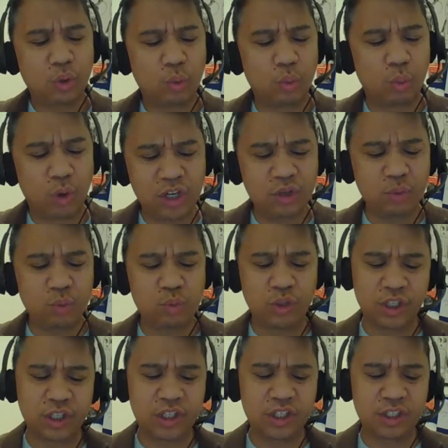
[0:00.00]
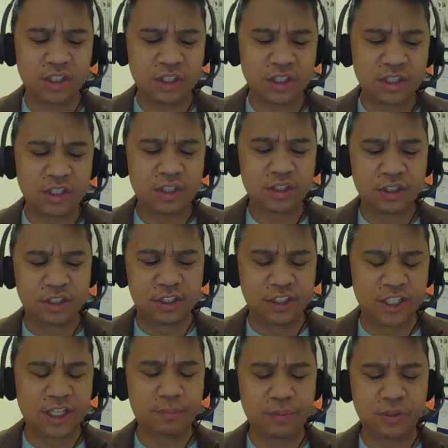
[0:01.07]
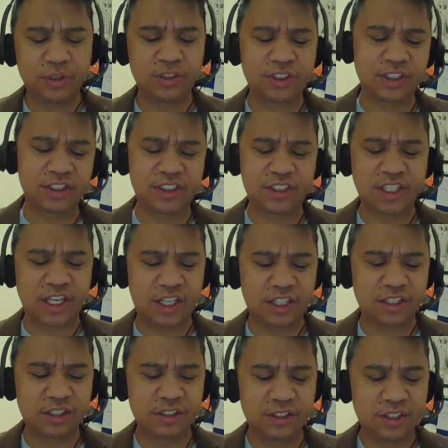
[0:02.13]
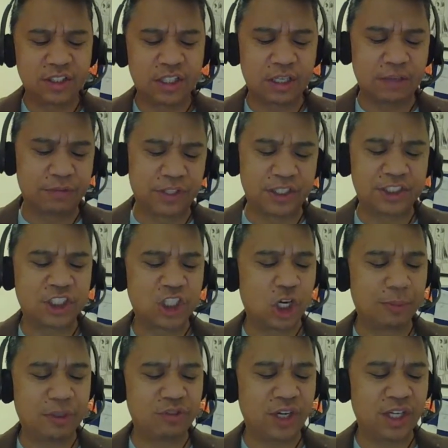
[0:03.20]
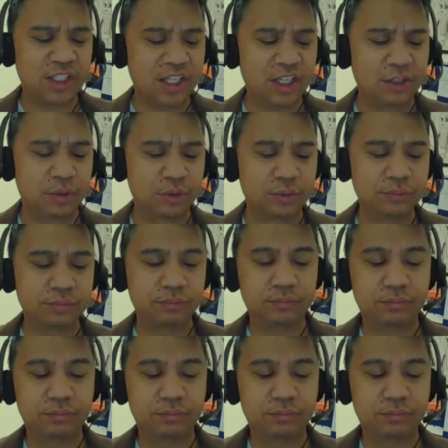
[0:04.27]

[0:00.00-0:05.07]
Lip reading: what would the dead person say if they saw me right now.